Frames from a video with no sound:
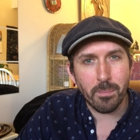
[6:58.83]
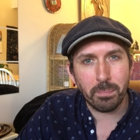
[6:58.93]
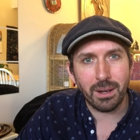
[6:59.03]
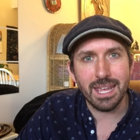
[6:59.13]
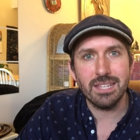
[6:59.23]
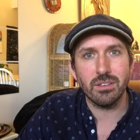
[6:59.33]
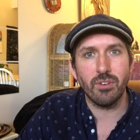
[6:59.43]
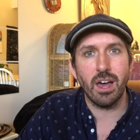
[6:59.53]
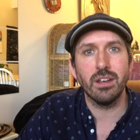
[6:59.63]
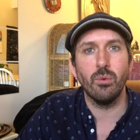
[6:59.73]
a place of
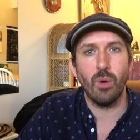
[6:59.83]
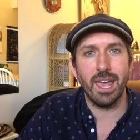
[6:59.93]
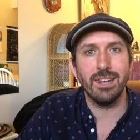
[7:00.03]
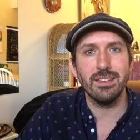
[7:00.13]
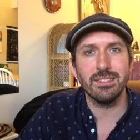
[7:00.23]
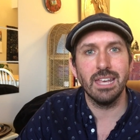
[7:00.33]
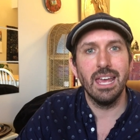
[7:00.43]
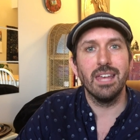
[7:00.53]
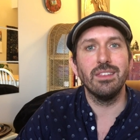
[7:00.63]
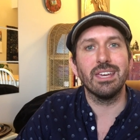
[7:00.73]
unawareness
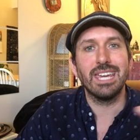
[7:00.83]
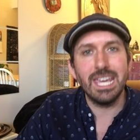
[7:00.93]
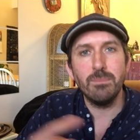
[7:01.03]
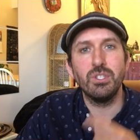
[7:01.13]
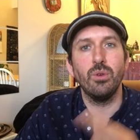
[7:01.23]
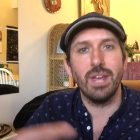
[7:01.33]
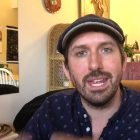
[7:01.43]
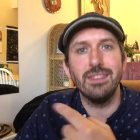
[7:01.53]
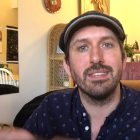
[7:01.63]
that keeps you in